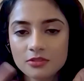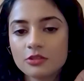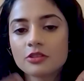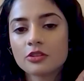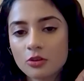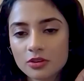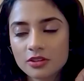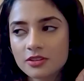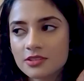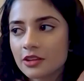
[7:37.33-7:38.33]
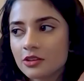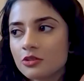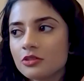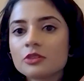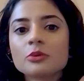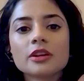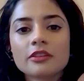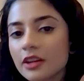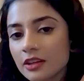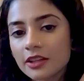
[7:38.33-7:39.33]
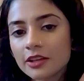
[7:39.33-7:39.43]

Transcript: to your coworkers, like you're doing great.